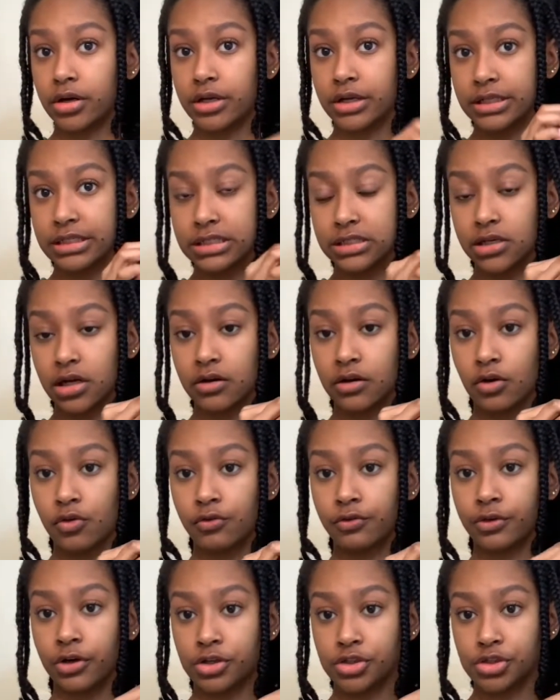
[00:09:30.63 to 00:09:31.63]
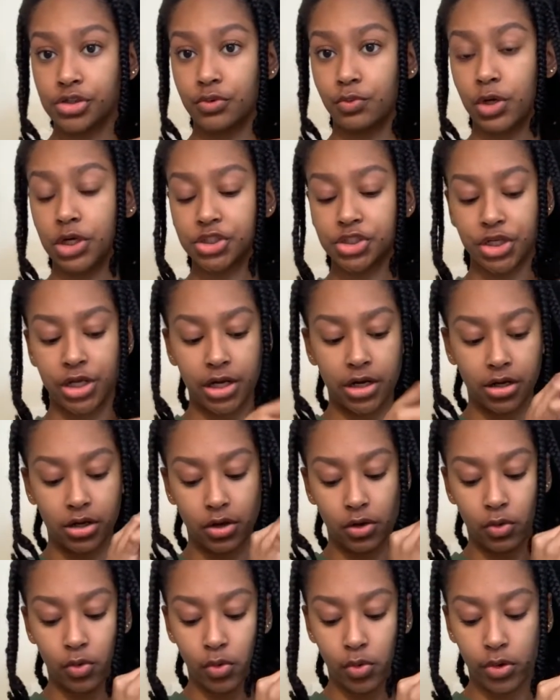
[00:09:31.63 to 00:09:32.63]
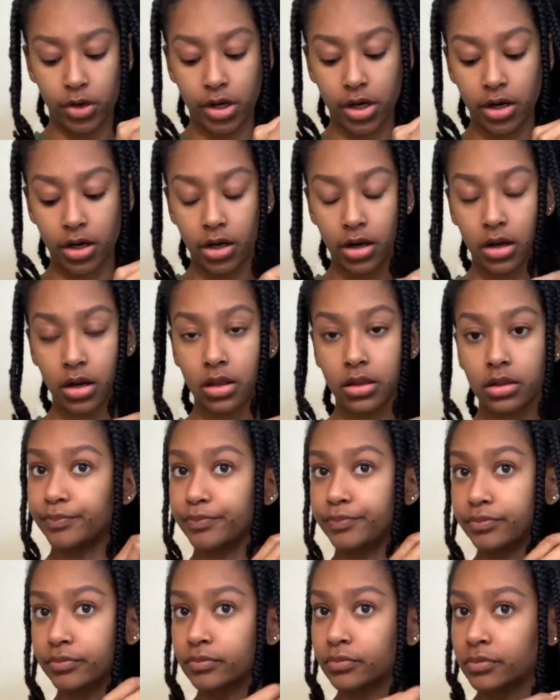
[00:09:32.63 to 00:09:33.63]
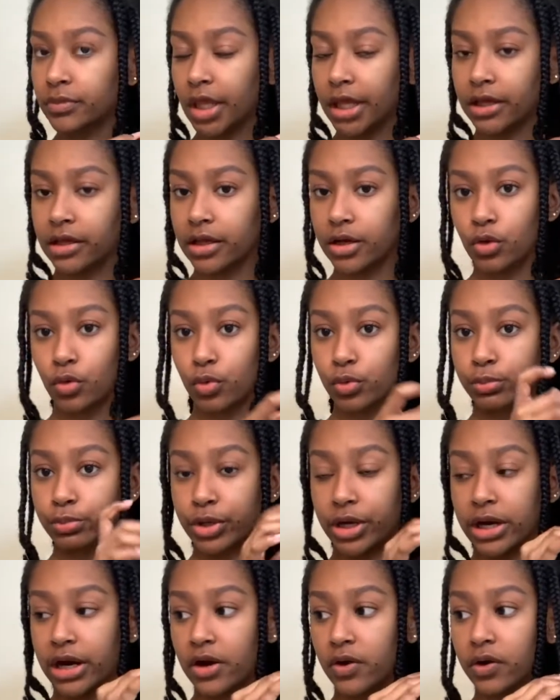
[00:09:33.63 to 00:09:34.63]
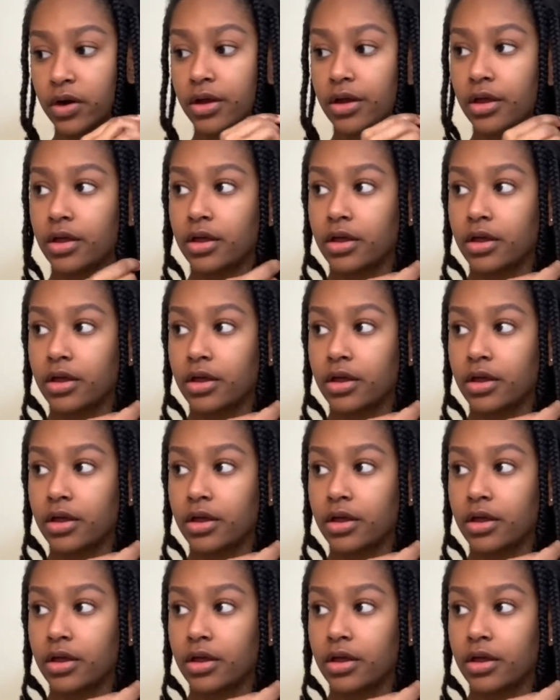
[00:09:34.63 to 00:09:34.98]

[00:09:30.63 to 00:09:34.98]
it's done on freshly washed hair or like an old braid out.